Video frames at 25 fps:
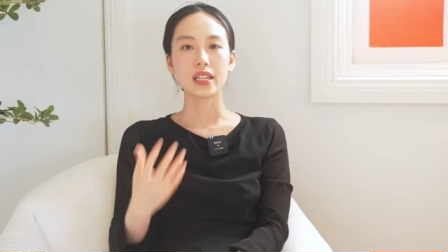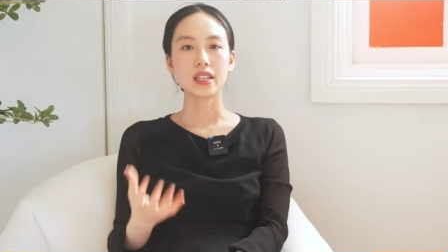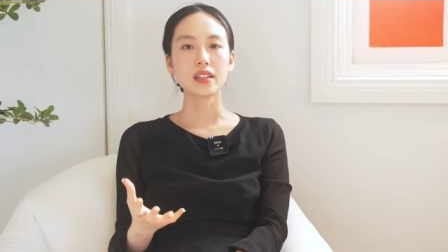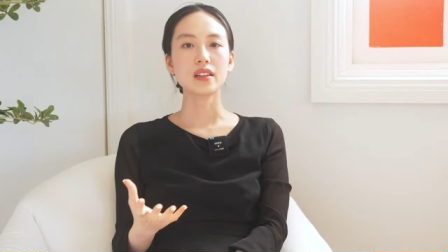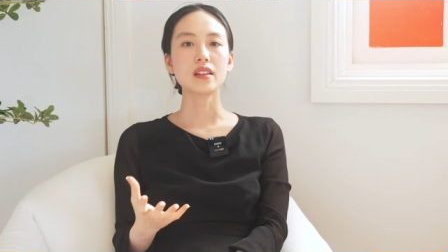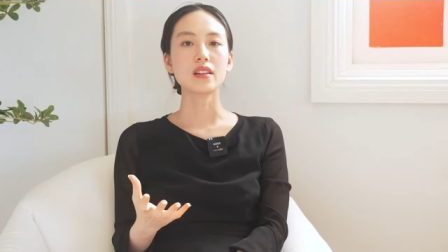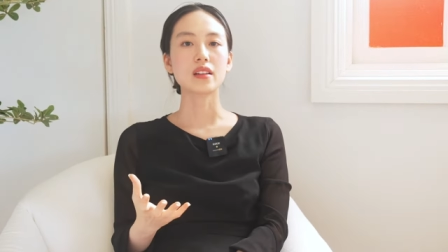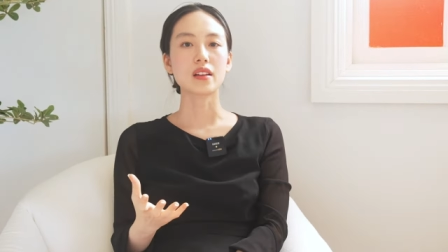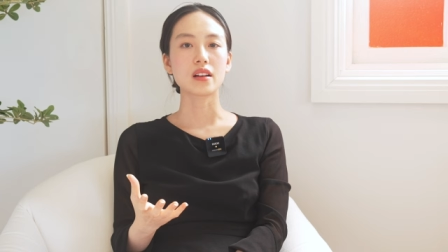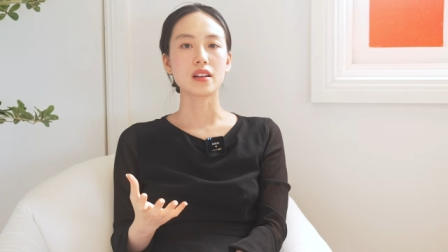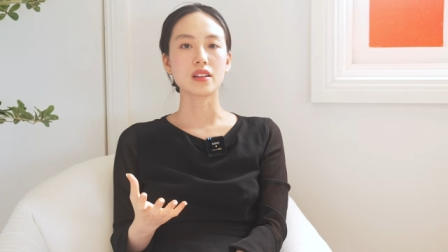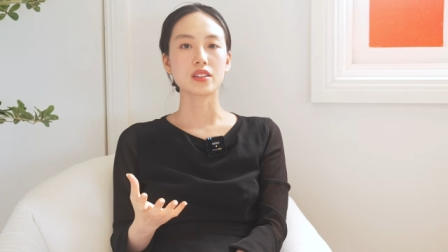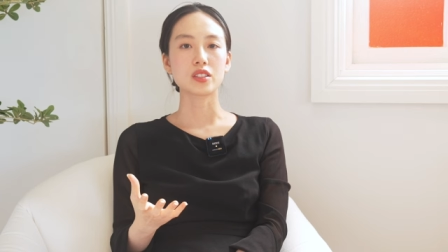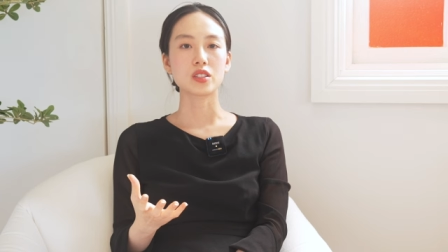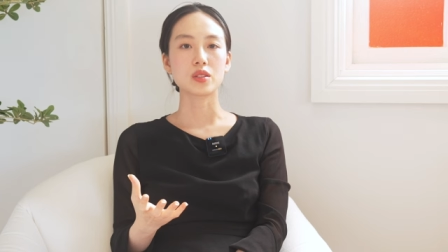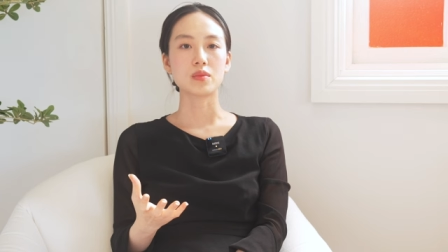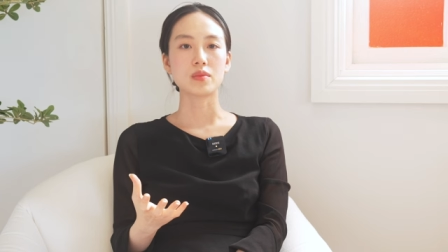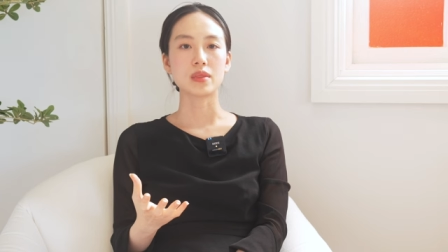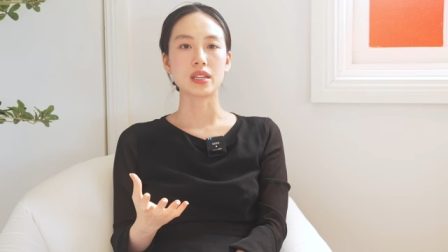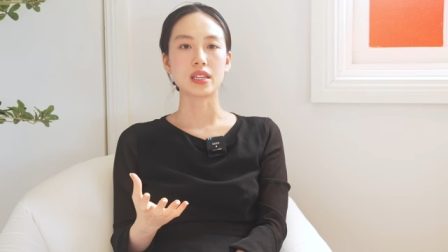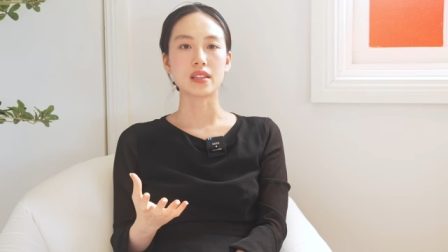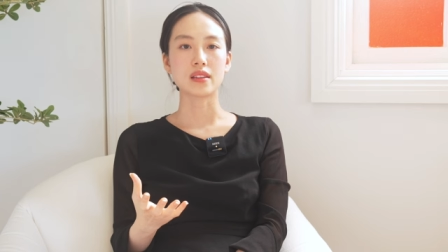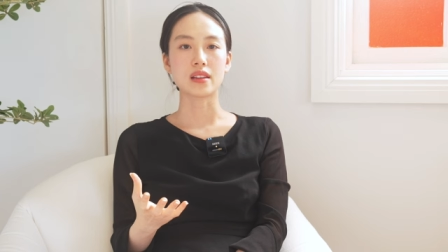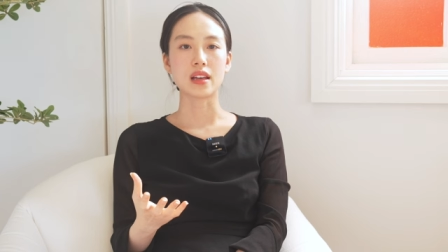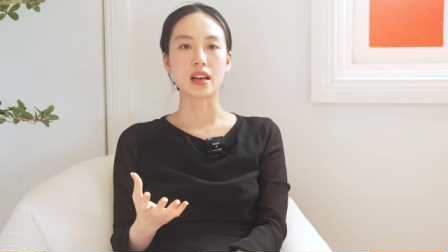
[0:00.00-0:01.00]
It did occur to
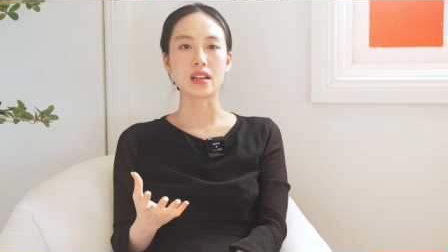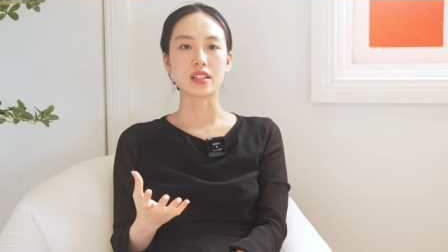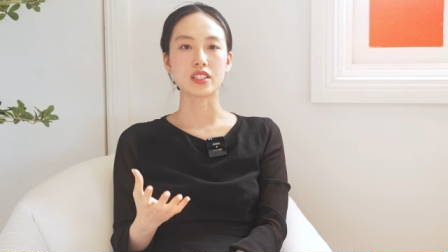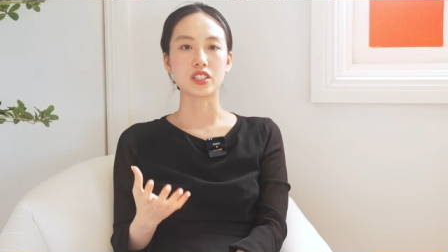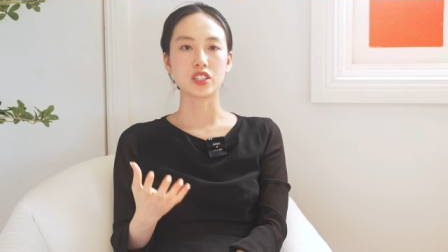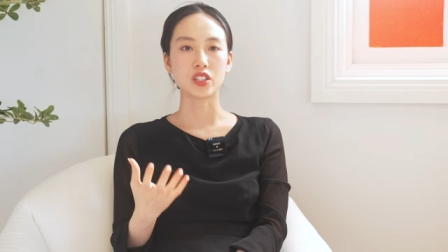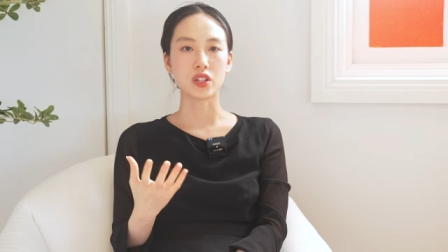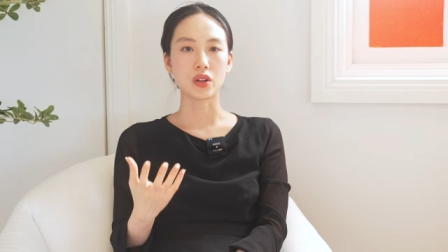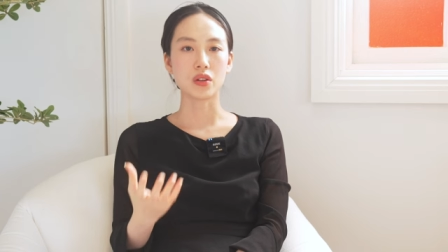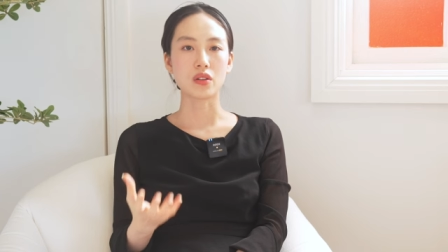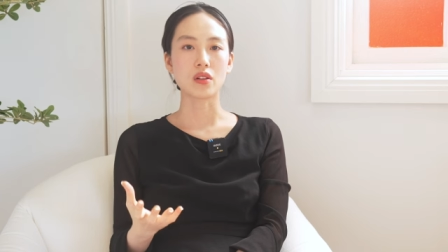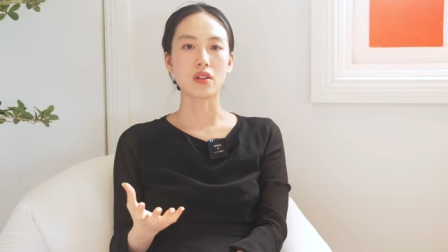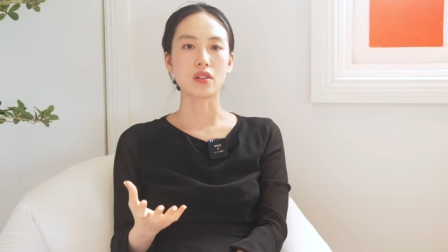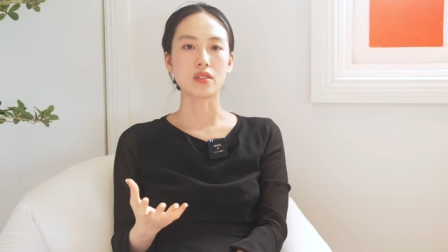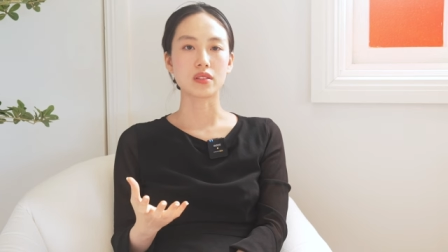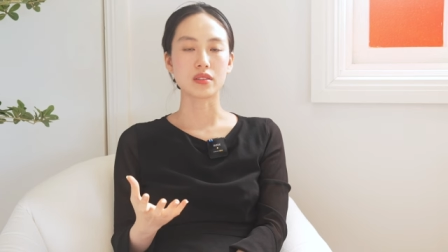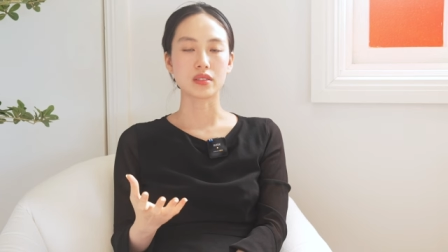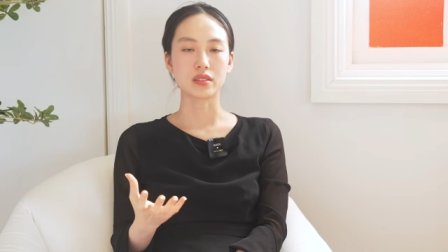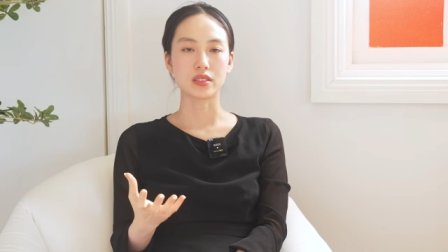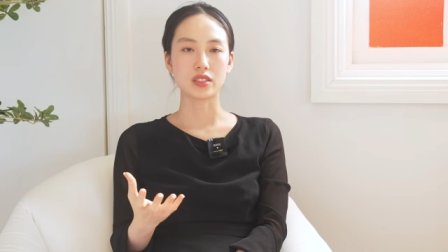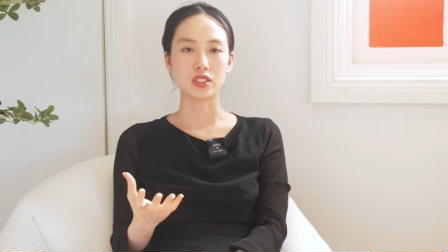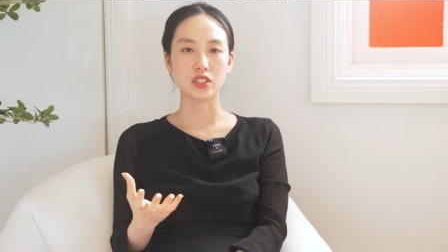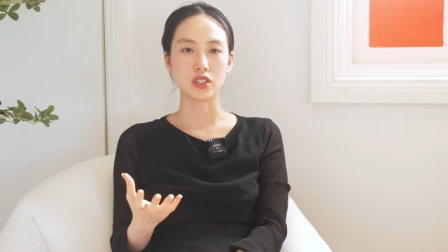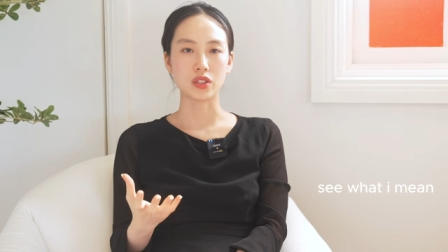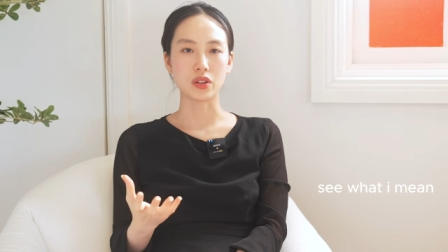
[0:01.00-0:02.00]
me that ge
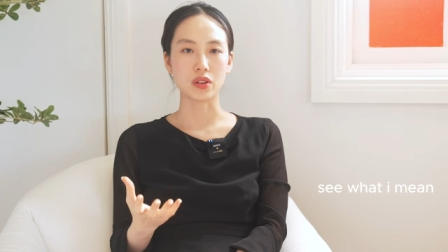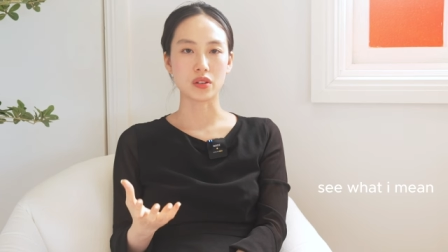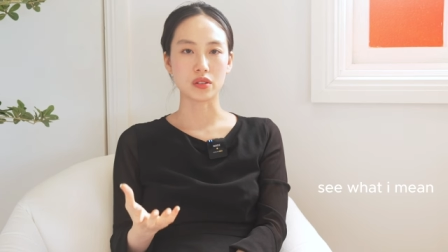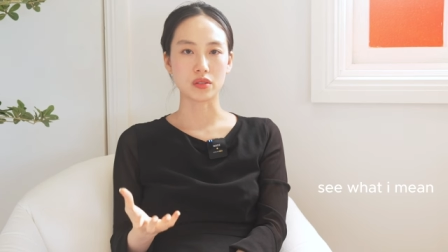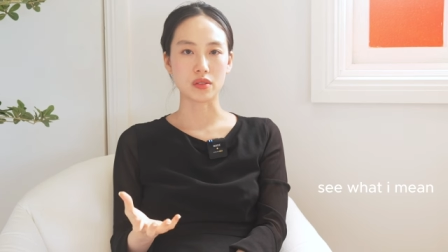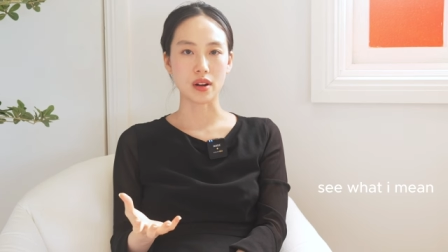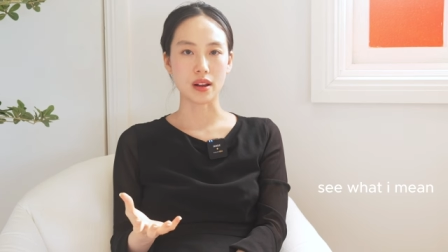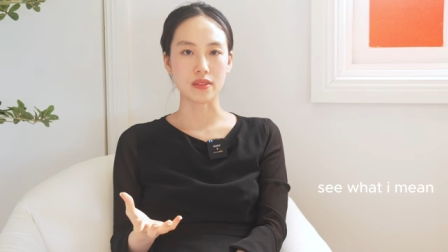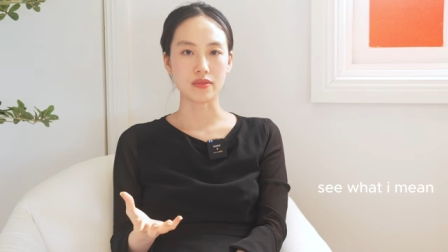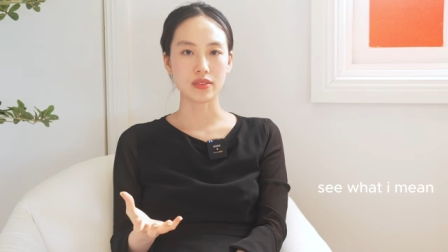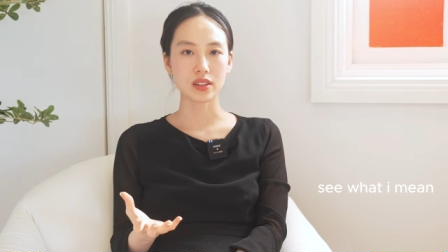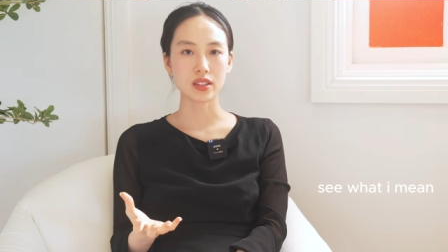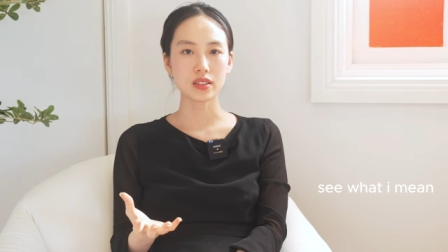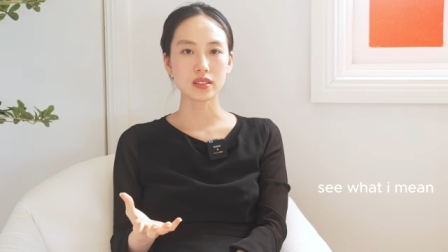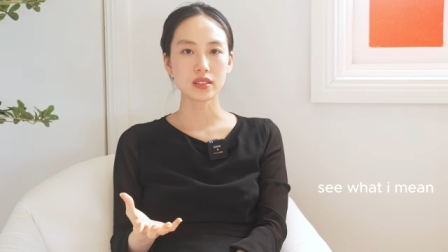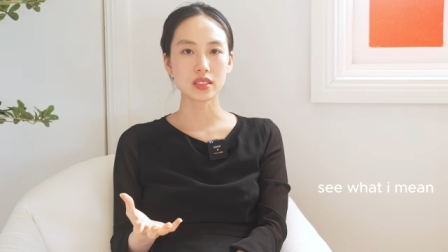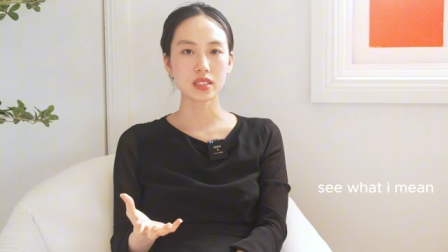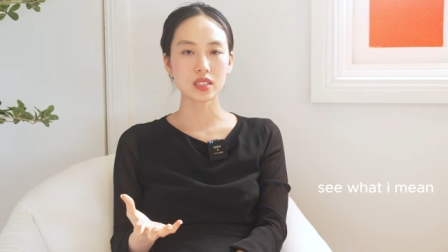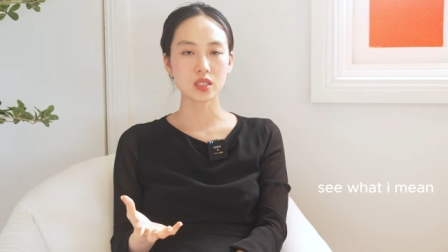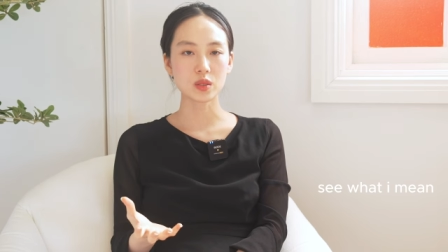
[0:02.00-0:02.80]
geographically